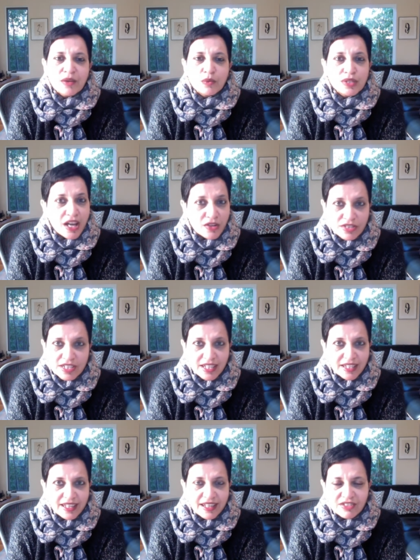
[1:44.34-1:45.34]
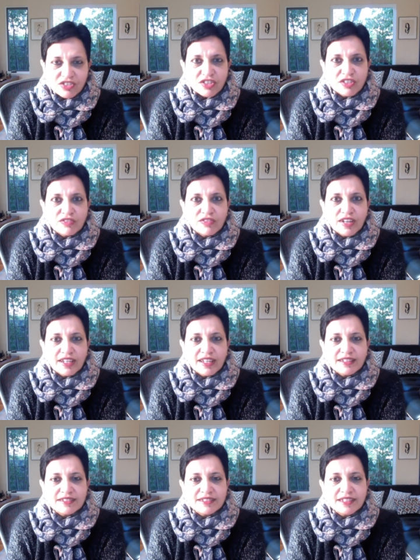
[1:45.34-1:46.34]
without taking external
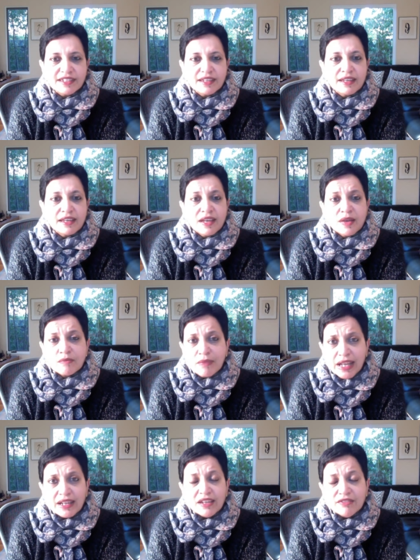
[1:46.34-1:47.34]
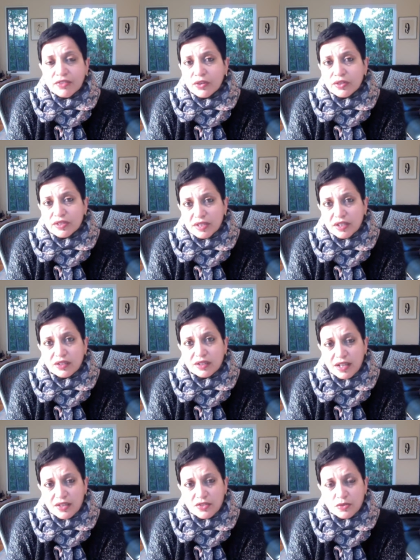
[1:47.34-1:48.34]
financing, mainly focusing
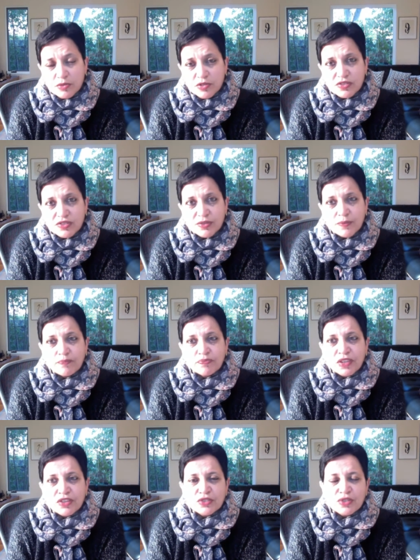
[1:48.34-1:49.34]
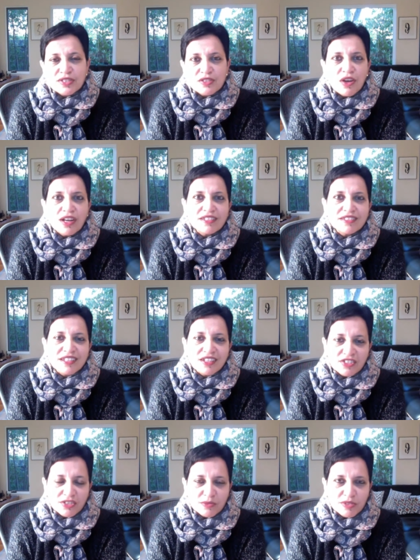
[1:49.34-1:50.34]
on customers. So as long as
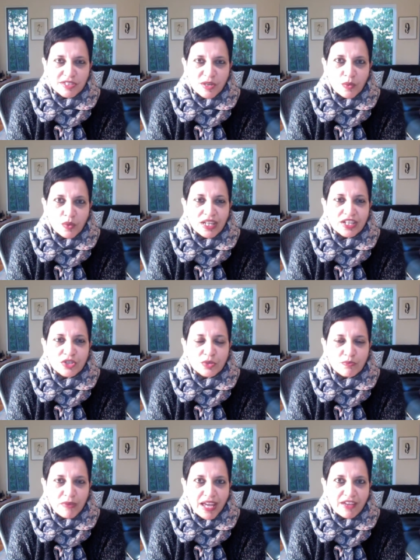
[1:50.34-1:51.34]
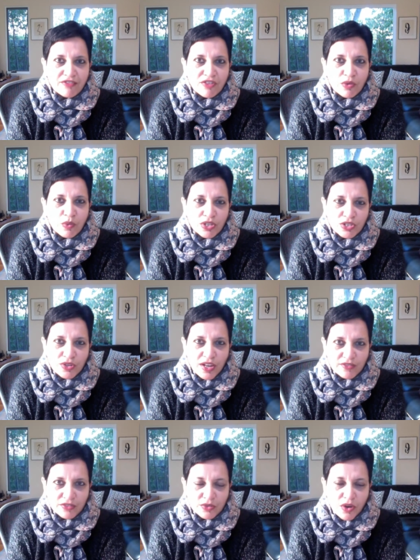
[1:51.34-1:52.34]
customers are willing to pay for what you
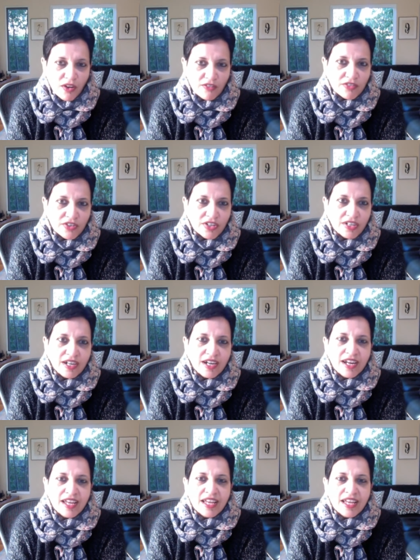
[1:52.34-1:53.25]
have to offer,